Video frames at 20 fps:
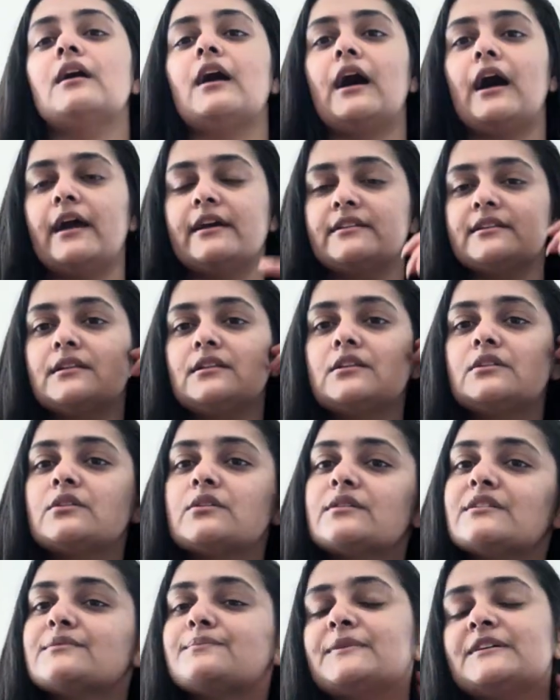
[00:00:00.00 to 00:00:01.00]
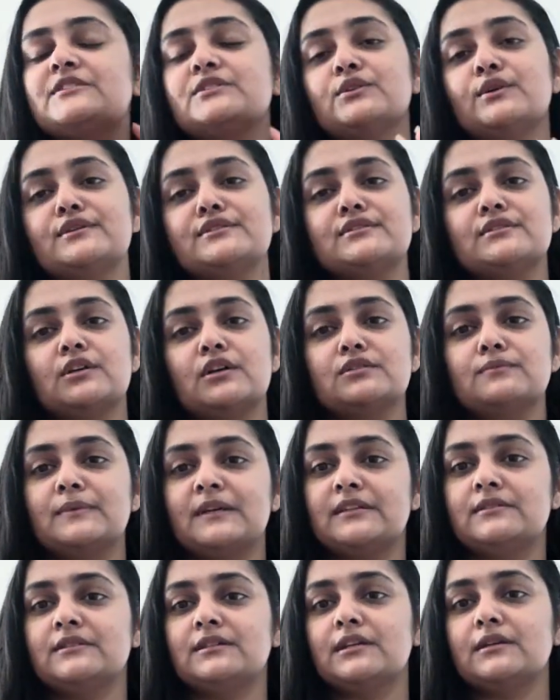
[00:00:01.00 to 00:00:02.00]
I telling you, it's PCOS is not
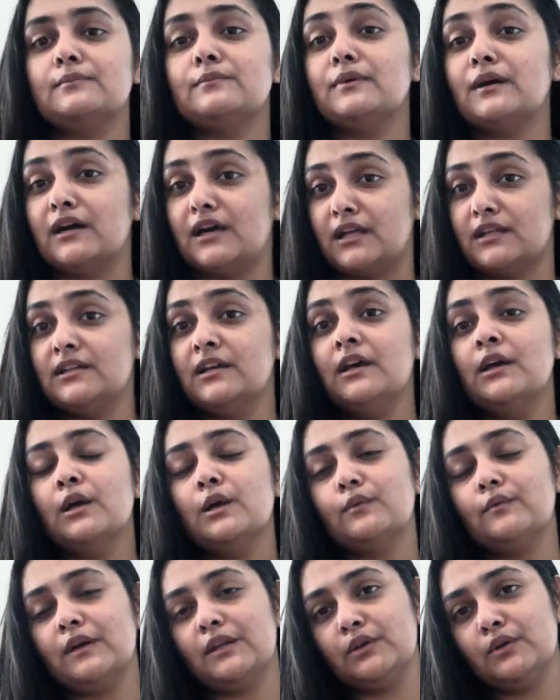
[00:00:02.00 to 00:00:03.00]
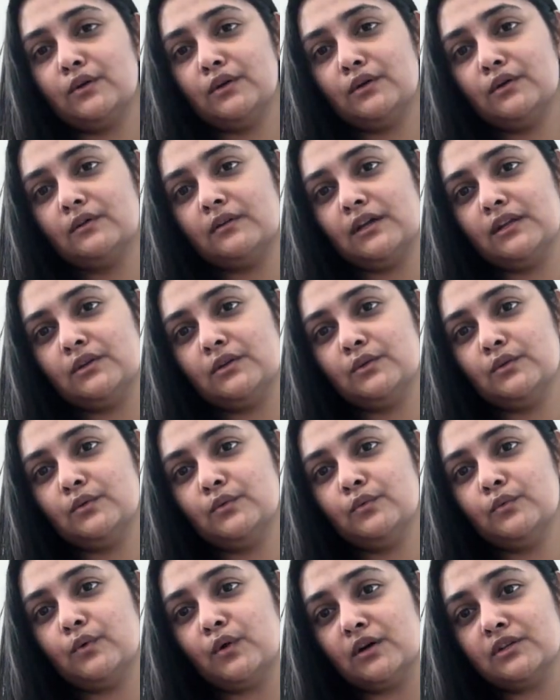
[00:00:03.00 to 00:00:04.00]
big deal, but when you
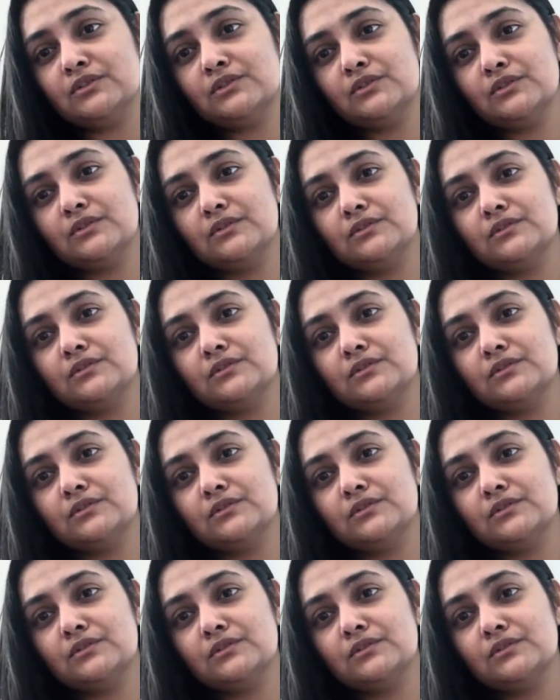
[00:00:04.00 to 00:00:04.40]
want